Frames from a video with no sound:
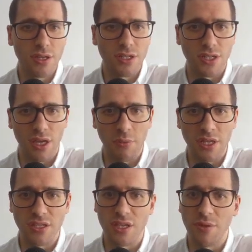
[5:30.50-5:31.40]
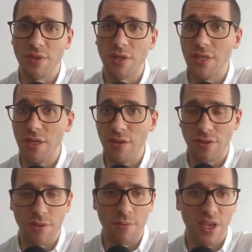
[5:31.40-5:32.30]
Checkmate is sometimes
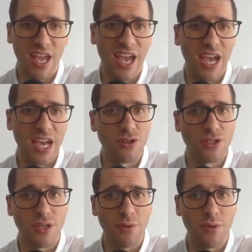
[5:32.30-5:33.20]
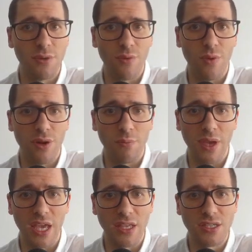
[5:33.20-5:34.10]
denoted by a hash or simply the word
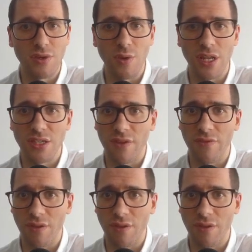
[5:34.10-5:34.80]
mate, queen e7